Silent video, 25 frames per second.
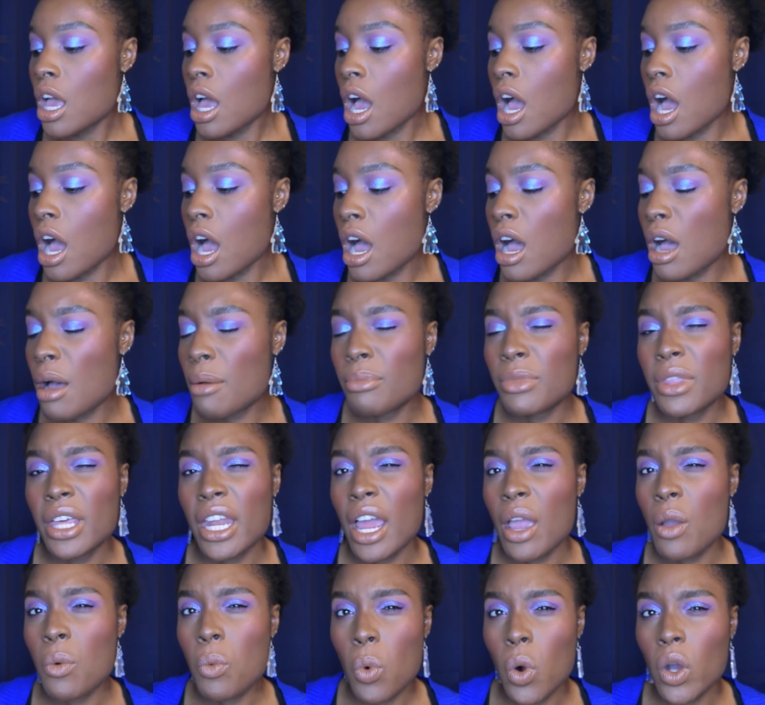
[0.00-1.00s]
that
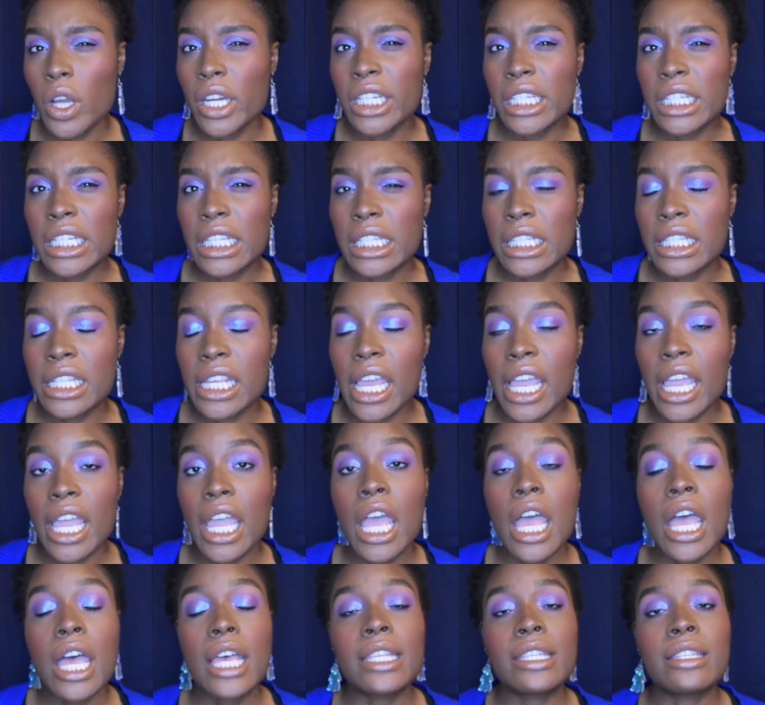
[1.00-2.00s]
I wanted to say.
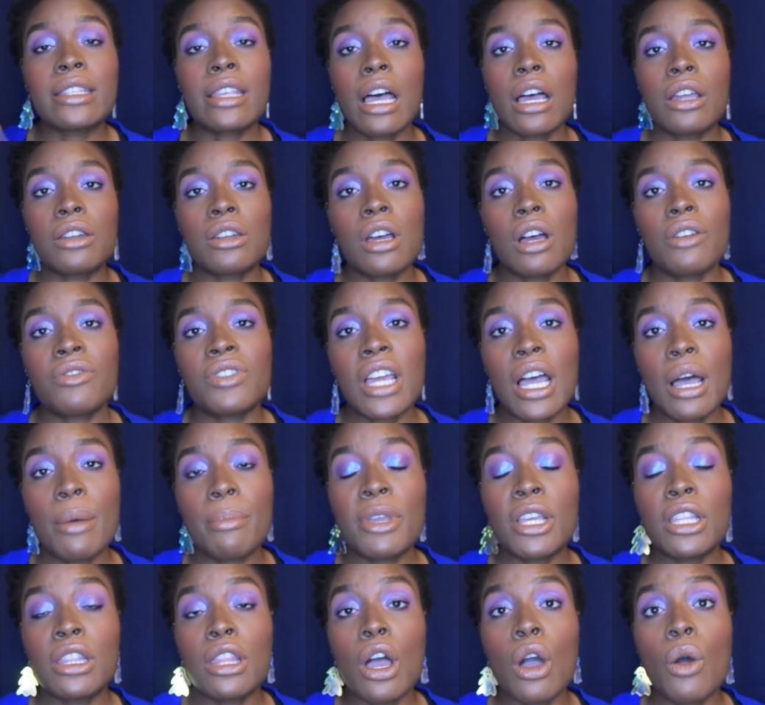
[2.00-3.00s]
Sound off down
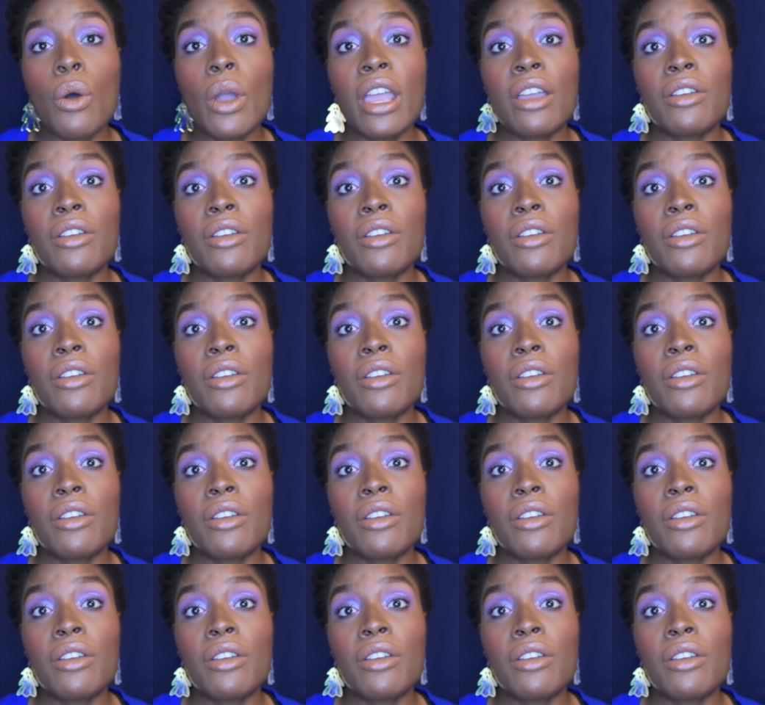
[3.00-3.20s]
below